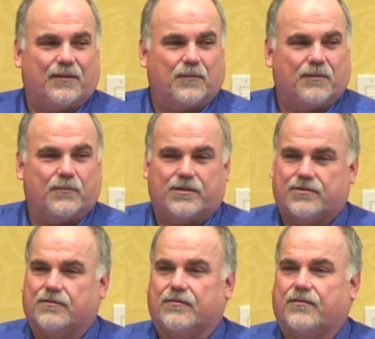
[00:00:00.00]
I'm not
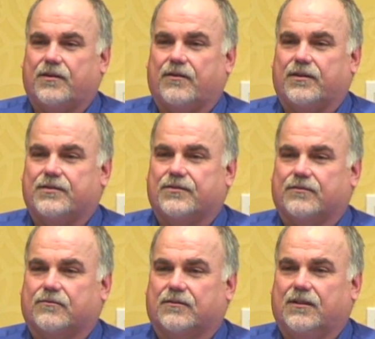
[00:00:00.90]
much on theory,
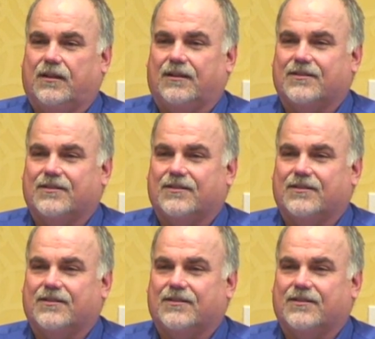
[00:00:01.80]
so we'll